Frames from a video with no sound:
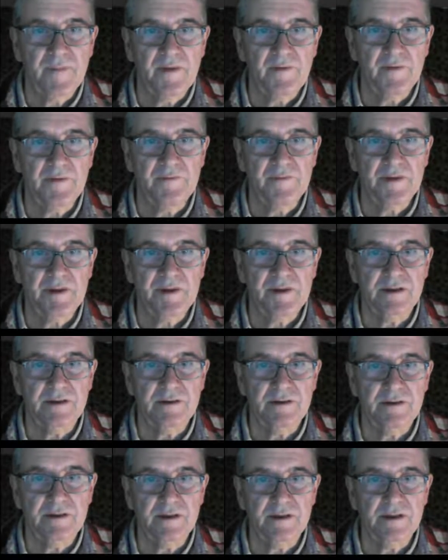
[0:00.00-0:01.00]
from the
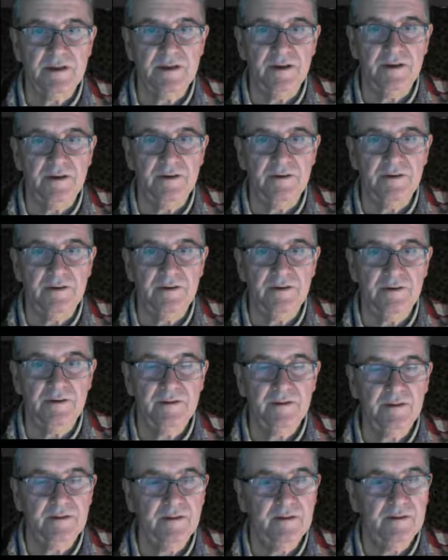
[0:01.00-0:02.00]
Sun to the Earth
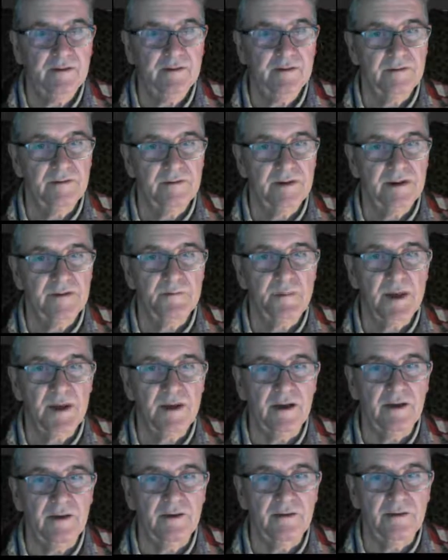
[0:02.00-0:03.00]
is
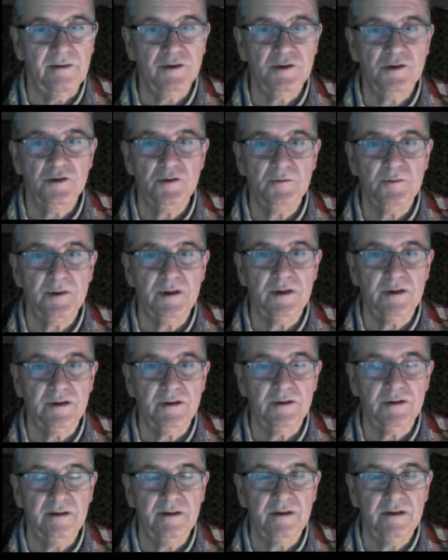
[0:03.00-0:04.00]
bigger, and
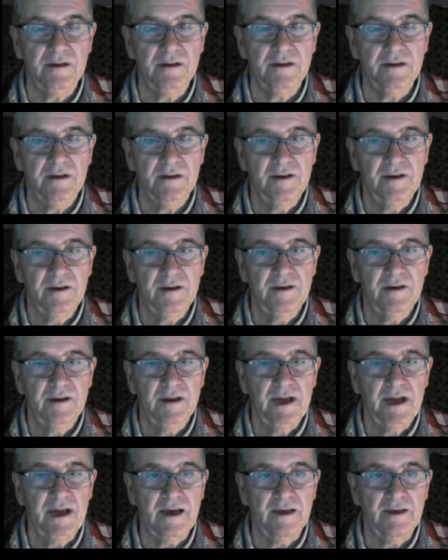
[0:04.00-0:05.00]
Jupiter
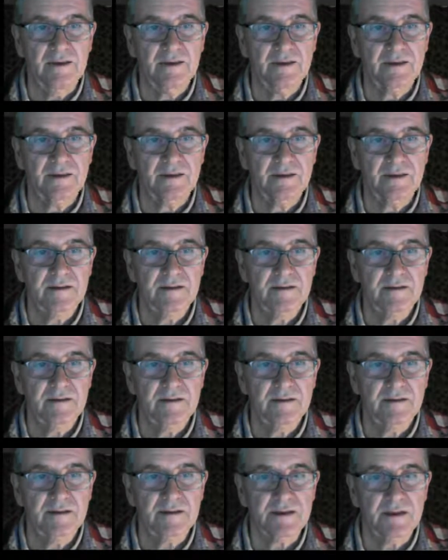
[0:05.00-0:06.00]
has
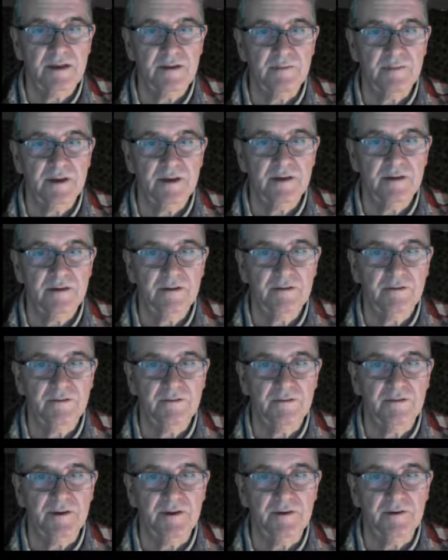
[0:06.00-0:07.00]
slipped
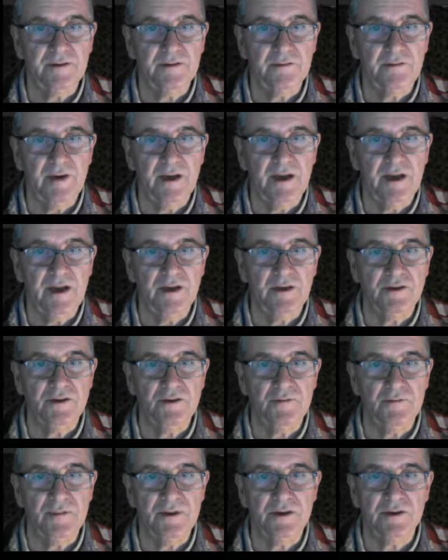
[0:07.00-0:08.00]
further away.
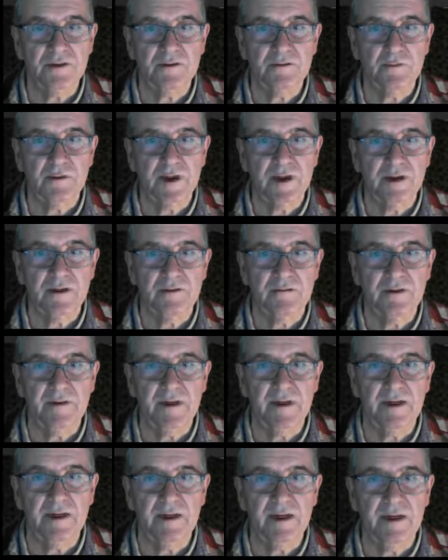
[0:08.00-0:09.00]
Jupiter's way over
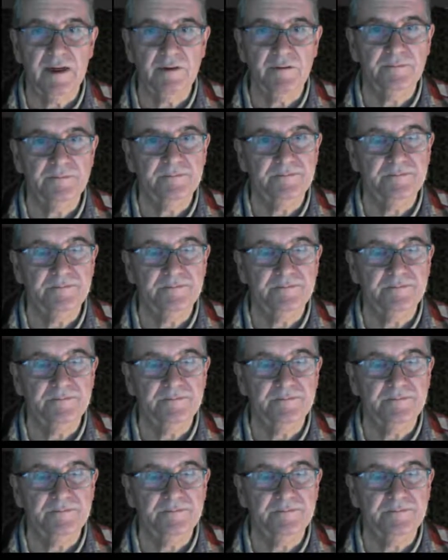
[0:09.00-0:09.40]
here now.